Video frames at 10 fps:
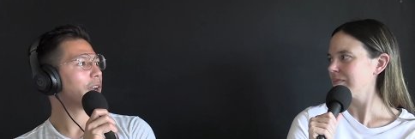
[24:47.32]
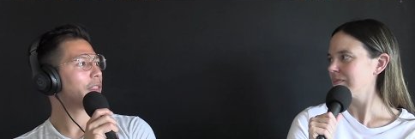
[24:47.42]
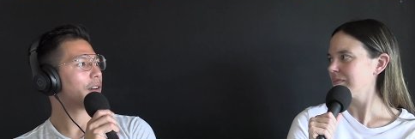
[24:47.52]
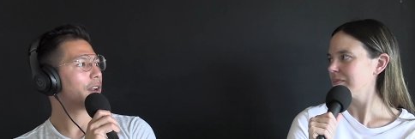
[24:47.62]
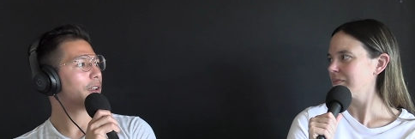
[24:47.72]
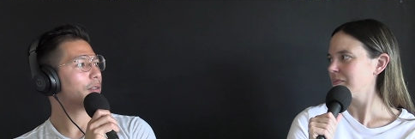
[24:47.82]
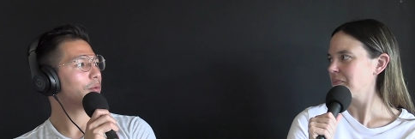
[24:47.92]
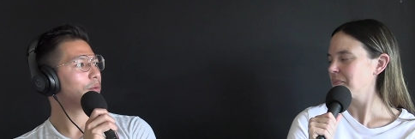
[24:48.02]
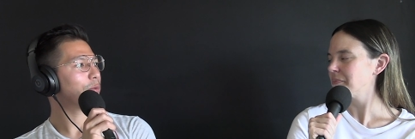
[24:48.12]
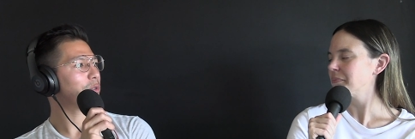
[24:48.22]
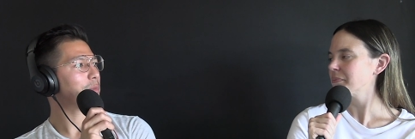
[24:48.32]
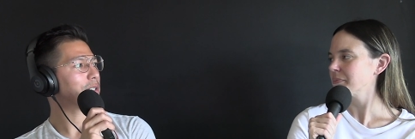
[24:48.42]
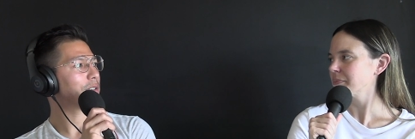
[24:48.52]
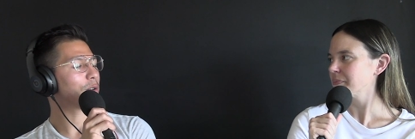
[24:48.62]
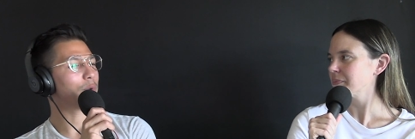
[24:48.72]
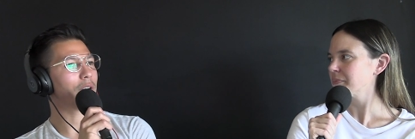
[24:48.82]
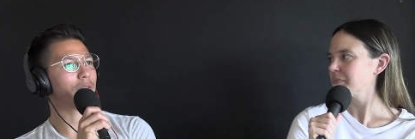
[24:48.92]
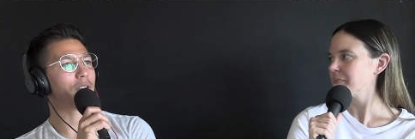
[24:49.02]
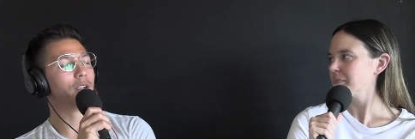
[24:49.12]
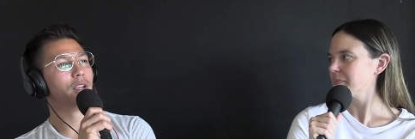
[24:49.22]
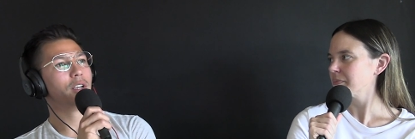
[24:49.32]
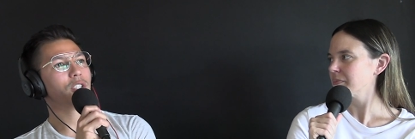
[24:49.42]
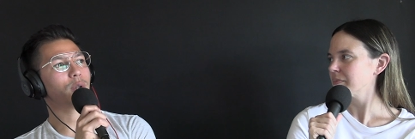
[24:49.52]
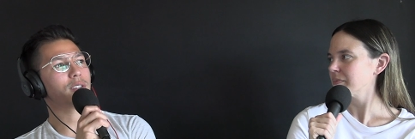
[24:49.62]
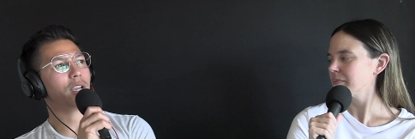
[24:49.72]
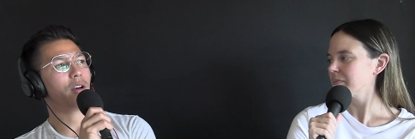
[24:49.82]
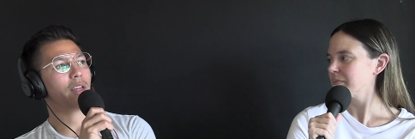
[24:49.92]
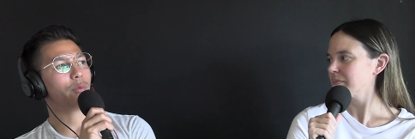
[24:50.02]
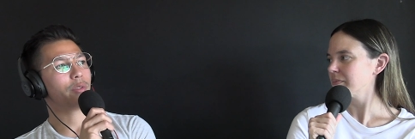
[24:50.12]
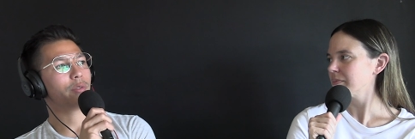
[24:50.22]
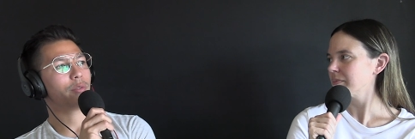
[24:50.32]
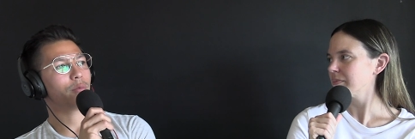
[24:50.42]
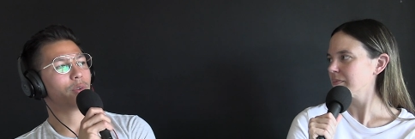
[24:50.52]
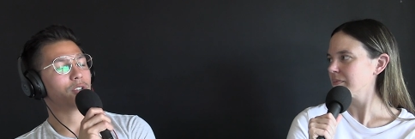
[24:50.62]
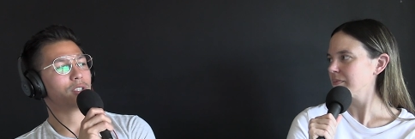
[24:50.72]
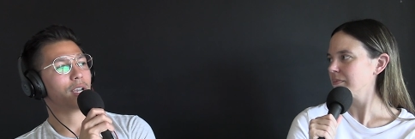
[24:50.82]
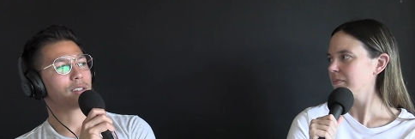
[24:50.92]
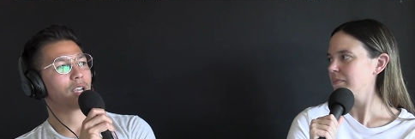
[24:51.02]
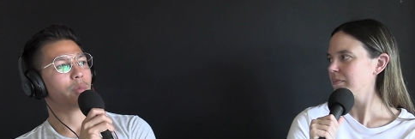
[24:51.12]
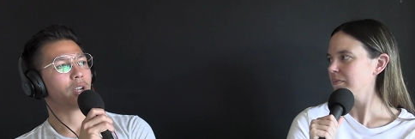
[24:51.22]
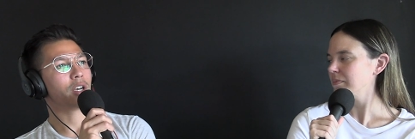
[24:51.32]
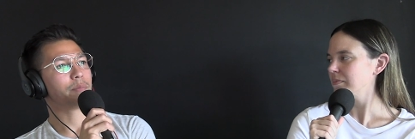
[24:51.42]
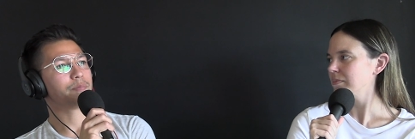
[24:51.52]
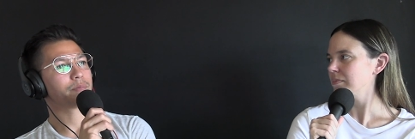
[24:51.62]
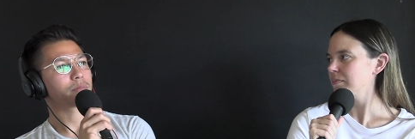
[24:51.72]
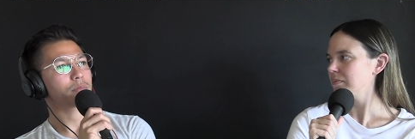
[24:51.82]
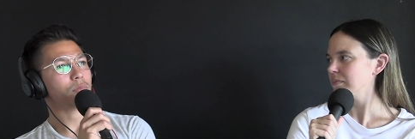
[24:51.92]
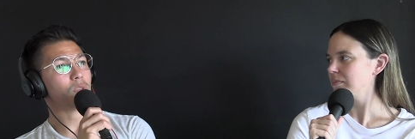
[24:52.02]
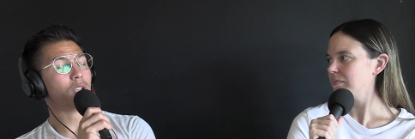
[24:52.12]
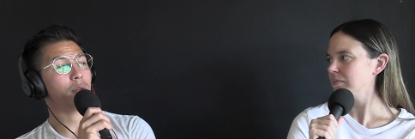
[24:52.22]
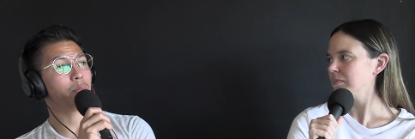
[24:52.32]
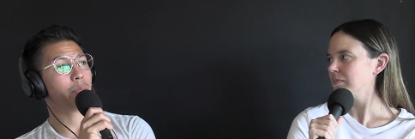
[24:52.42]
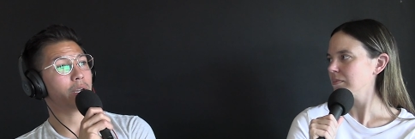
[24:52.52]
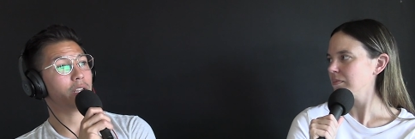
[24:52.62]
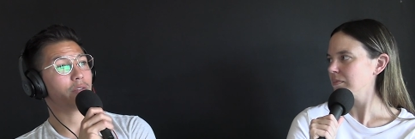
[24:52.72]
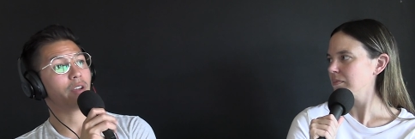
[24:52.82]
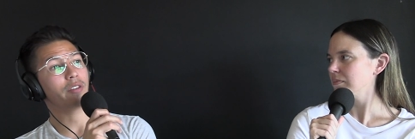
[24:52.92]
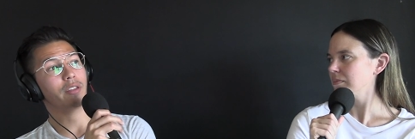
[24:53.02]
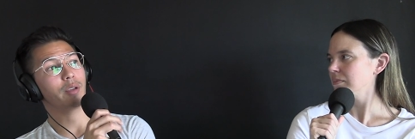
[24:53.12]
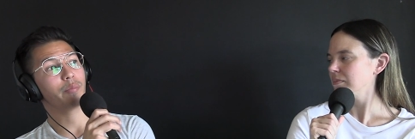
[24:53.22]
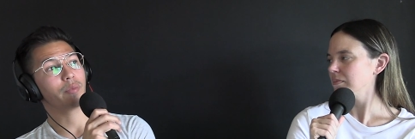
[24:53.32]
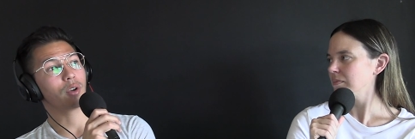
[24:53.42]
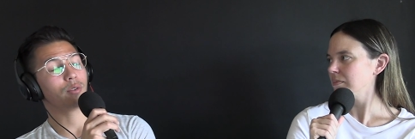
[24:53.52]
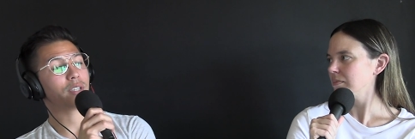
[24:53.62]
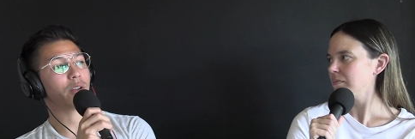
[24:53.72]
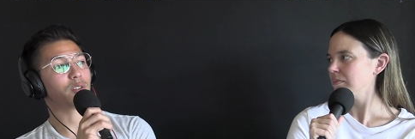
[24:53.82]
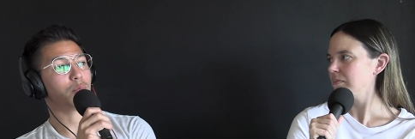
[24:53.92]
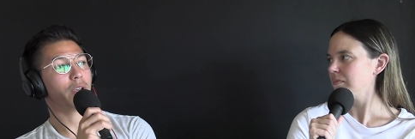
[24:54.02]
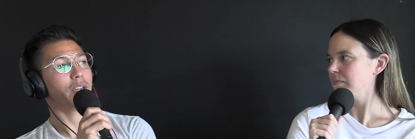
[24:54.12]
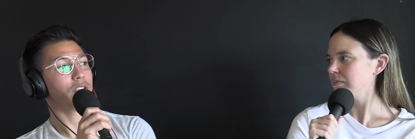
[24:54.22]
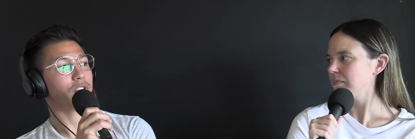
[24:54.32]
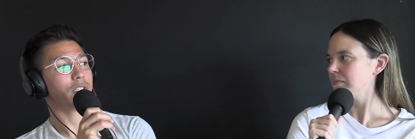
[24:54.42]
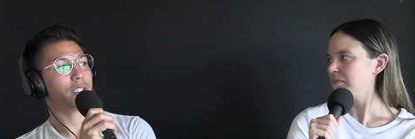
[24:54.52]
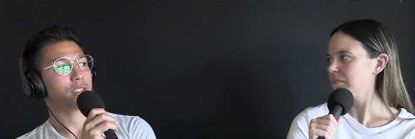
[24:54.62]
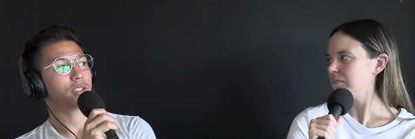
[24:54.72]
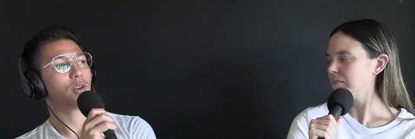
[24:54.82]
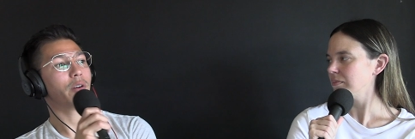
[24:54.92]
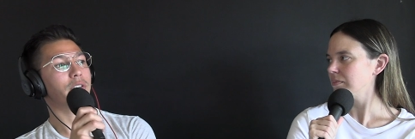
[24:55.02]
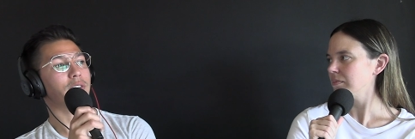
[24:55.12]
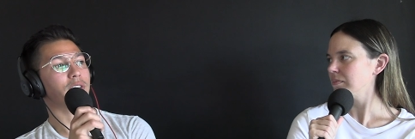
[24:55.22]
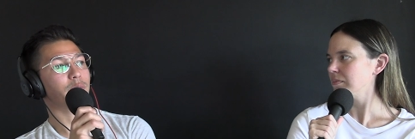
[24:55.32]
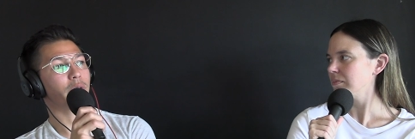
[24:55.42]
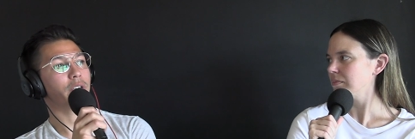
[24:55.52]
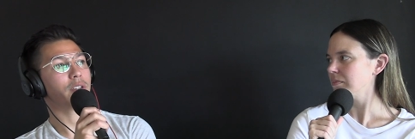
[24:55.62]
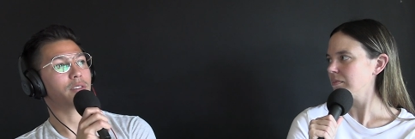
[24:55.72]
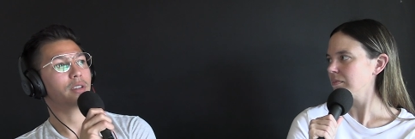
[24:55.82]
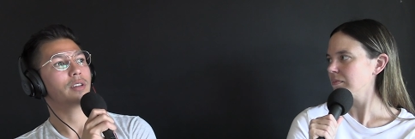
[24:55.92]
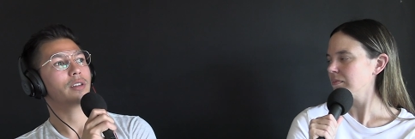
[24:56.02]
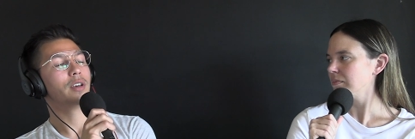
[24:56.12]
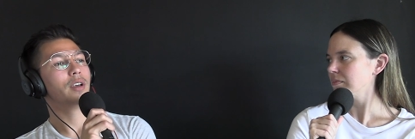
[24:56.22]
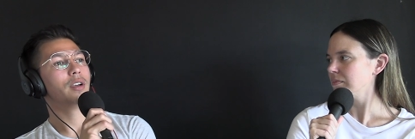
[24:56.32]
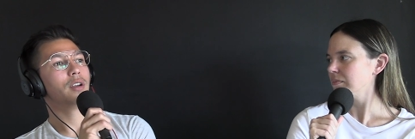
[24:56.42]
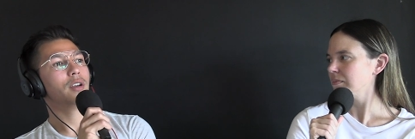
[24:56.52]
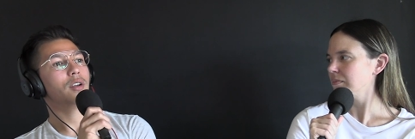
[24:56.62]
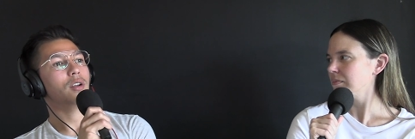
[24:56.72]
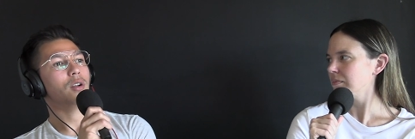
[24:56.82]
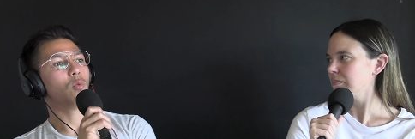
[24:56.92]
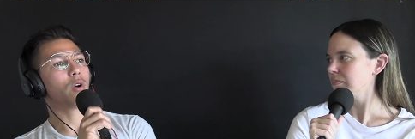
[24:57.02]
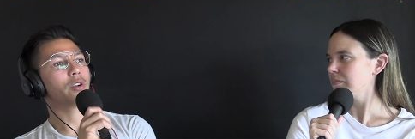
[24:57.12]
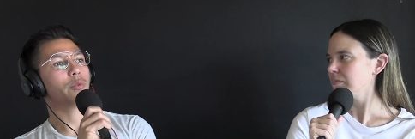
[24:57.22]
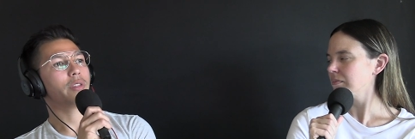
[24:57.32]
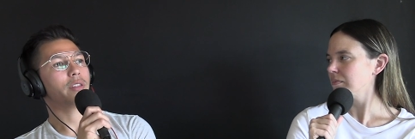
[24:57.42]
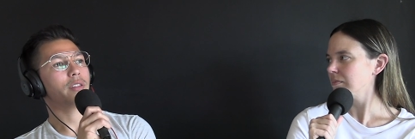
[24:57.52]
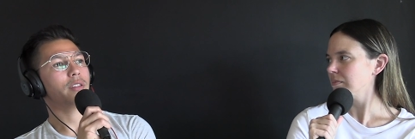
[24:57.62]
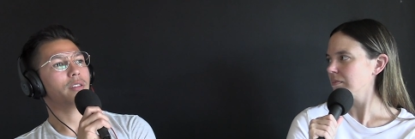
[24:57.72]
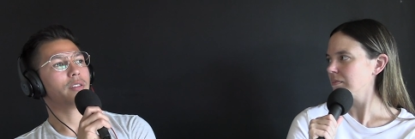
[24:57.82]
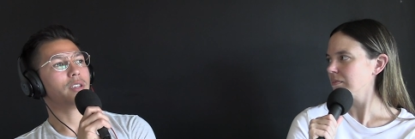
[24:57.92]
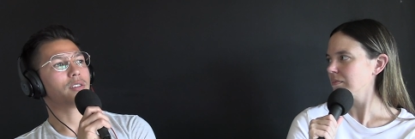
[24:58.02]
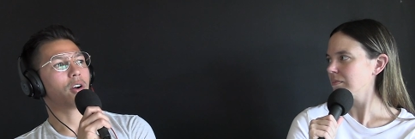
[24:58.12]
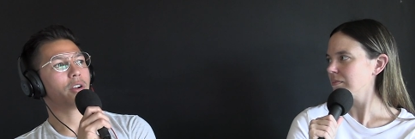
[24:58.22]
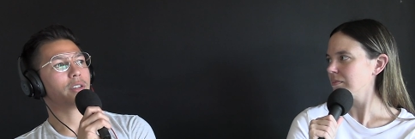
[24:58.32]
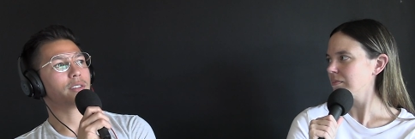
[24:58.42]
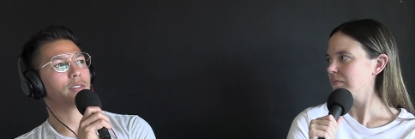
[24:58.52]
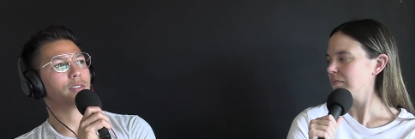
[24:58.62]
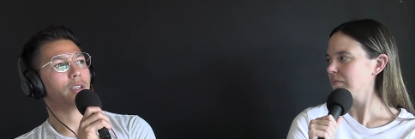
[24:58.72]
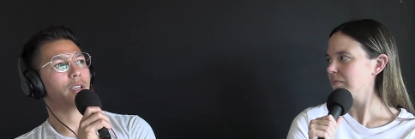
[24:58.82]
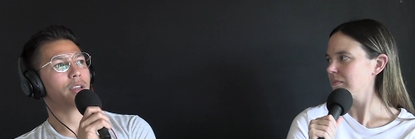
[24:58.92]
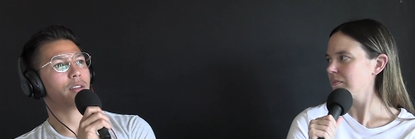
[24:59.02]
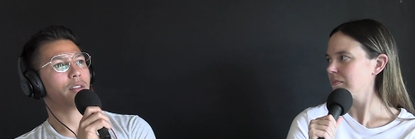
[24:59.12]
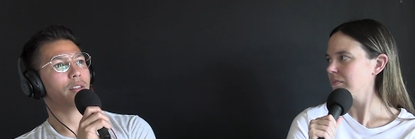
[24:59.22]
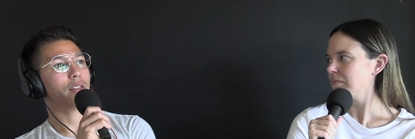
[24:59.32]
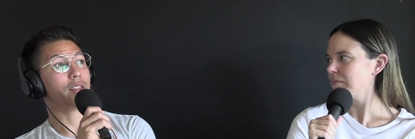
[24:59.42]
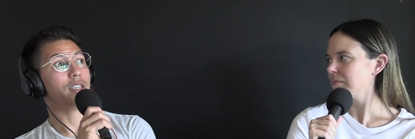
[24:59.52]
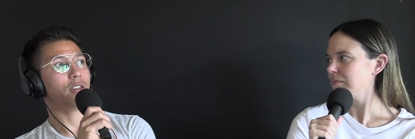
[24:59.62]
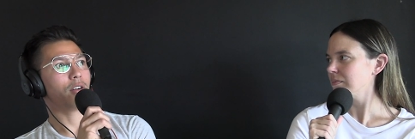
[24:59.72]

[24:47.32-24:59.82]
Speaker 1: that I thought I was missing or whatever. So I say all that with what she has coming up. But if everything goes out as planned and she gets to go on this experience and work with these artists and the